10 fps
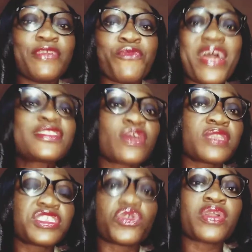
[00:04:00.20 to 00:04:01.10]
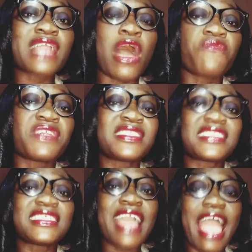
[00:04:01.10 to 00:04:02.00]
rests on the shoulder of the
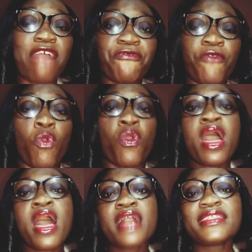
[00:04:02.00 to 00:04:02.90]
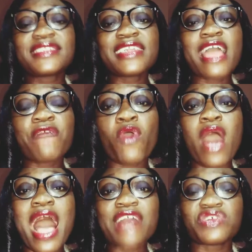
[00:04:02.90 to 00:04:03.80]
CFO. The CFO
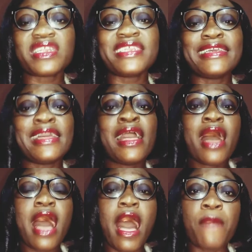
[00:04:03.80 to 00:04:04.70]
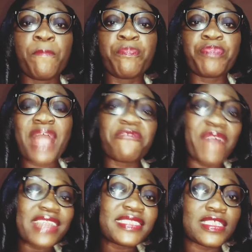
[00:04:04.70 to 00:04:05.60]
actually
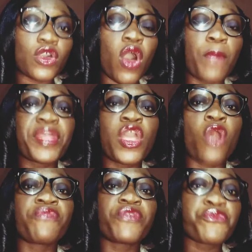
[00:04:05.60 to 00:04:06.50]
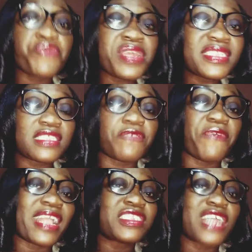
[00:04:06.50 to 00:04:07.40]
advises the company on the
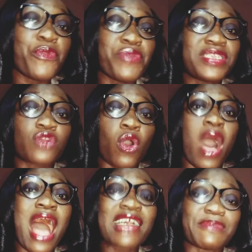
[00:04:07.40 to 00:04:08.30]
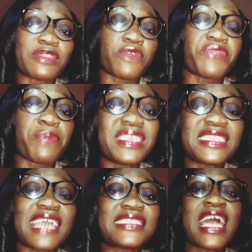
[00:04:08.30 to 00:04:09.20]
financial risk aspect of the business,